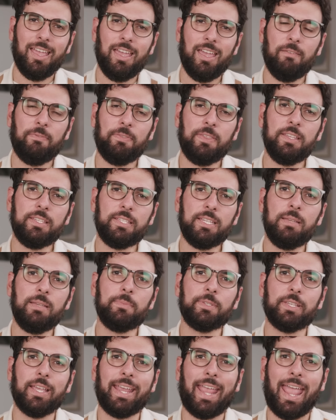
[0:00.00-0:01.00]
If this
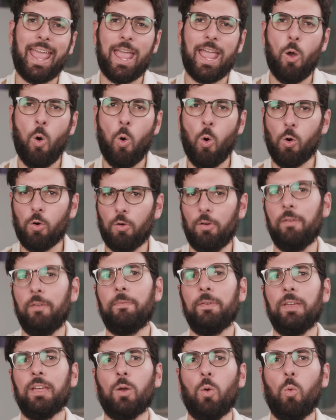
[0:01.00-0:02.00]
seems like a
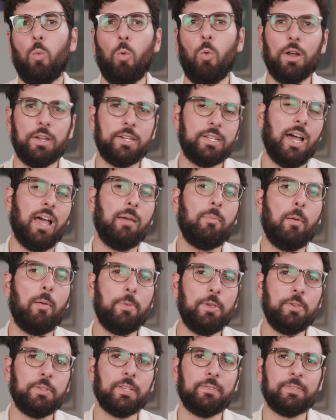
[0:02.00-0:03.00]
horrific one-time
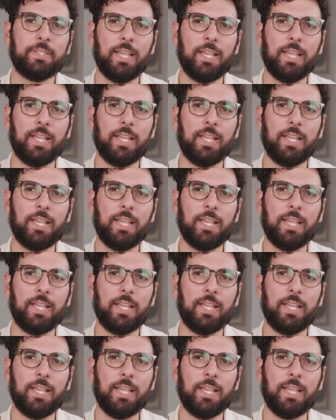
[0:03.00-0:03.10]
abuse of